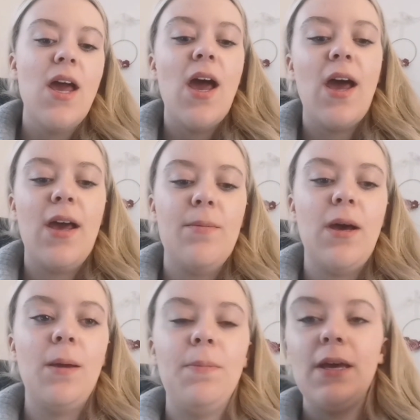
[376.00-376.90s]

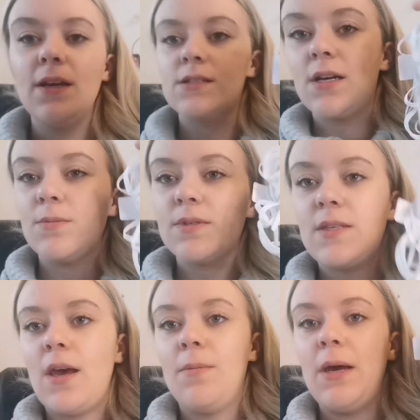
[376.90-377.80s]
I picked up
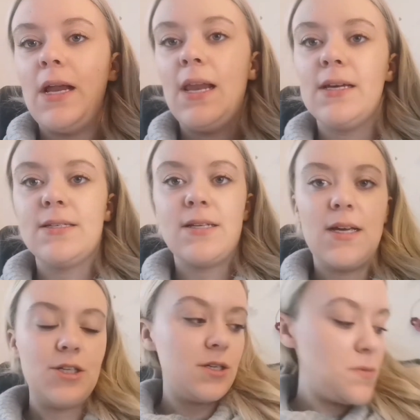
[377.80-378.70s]
some elastic
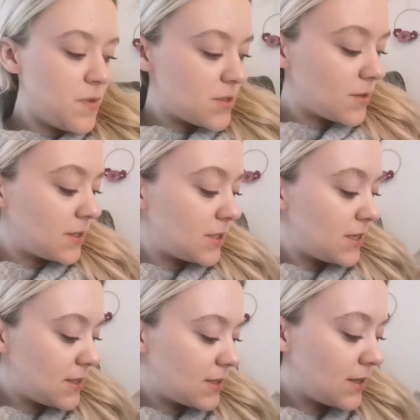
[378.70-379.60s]
just for
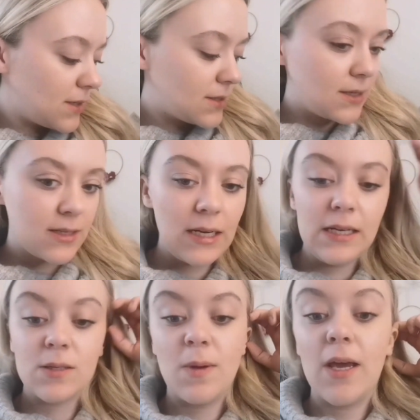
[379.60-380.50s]
scrunchies and things because I need
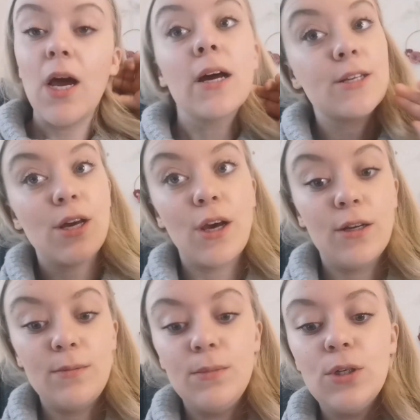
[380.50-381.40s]
to make a
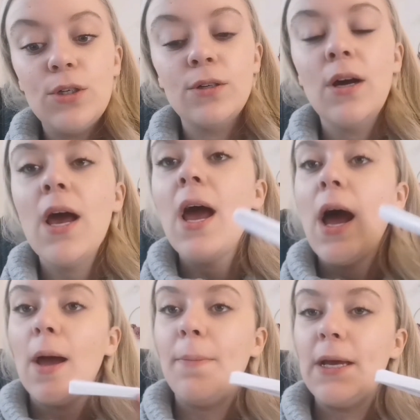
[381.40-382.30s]
ton more.
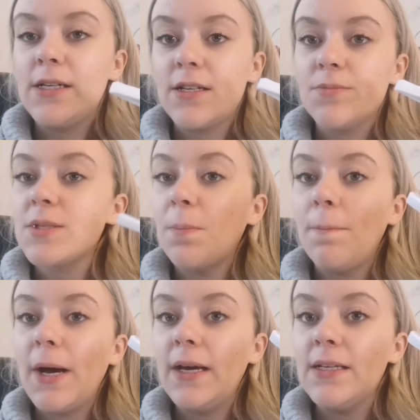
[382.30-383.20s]
I picked up some
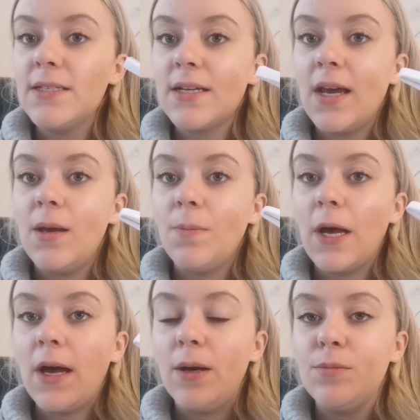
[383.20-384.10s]
bias tape,
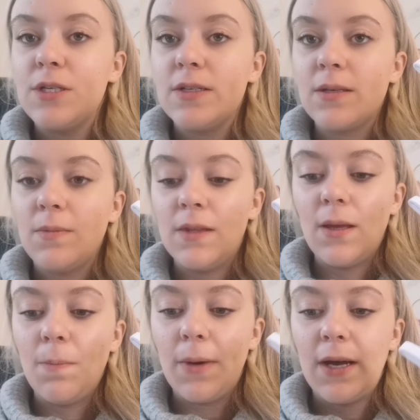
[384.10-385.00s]
just some
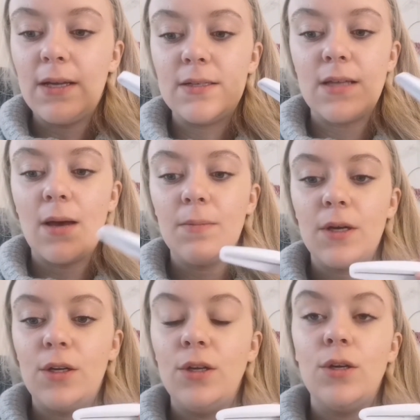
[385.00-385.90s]
thin bias that I'm going to
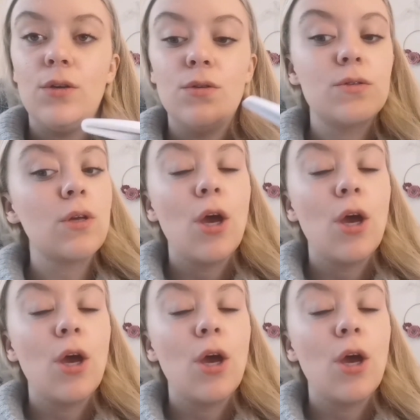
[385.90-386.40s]
use